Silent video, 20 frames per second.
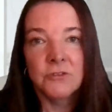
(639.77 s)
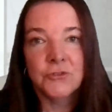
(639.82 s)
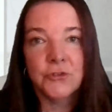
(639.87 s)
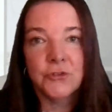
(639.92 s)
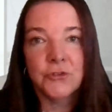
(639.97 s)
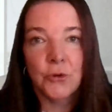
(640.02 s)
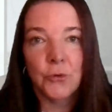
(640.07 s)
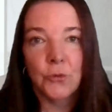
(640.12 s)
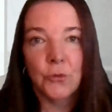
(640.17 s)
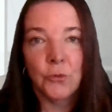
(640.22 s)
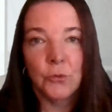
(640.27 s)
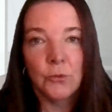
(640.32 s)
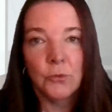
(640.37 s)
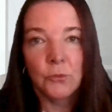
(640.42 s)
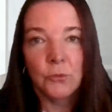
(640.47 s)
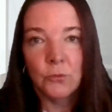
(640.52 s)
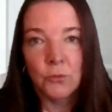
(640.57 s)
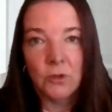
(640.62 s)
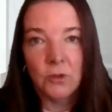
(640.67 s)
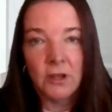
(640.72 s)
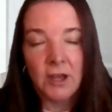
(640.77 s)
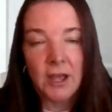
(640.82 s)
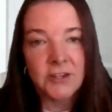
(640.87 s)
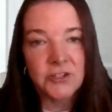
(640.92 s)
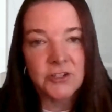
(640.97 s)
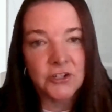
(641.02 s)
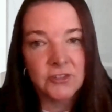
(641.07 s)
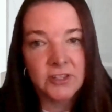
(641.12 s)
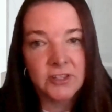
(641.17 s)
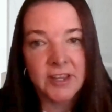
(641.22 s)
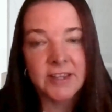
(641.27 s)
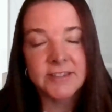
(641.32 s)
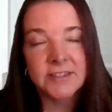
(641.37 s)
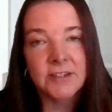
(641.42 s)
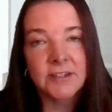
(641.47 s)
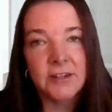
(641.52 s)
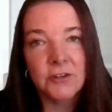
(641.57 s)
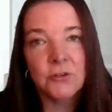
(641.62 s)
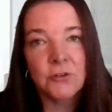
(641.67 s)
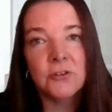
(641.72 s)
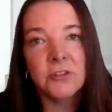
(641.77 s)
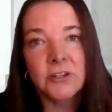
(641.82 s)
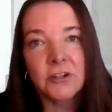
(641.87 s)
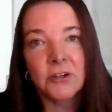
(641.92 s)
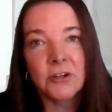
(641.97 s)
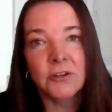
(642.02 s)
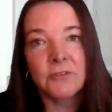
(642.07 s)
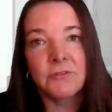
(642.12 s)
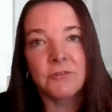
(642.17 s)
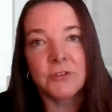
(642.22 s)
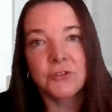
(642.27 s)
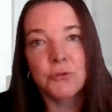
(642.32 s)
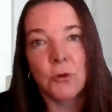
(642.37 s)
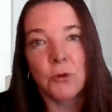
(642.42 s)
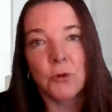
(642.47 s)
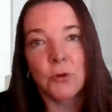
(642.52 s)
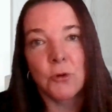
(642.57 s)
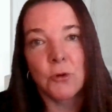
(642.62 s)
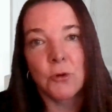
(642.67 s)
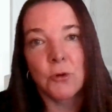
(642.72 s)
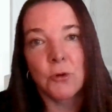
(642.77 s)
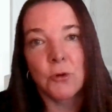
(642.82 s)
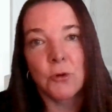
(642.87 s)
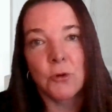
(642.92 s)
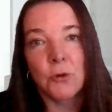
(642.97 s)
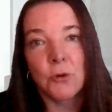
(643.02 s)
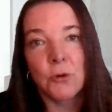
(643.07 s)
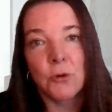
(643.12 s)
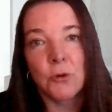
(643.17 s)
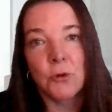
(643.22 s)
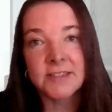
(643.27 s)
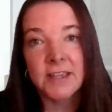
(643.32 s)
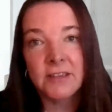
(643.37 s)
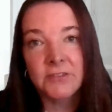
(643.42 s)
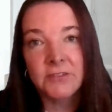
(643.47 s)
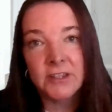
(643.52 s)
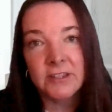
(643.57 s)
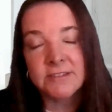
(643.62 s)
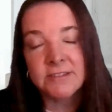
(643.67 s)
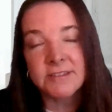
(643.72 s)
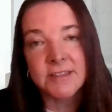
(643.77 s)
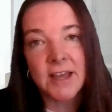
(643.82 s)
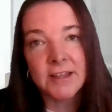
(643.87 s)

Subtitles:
So I shared the case study earlier of the 20% cost savings.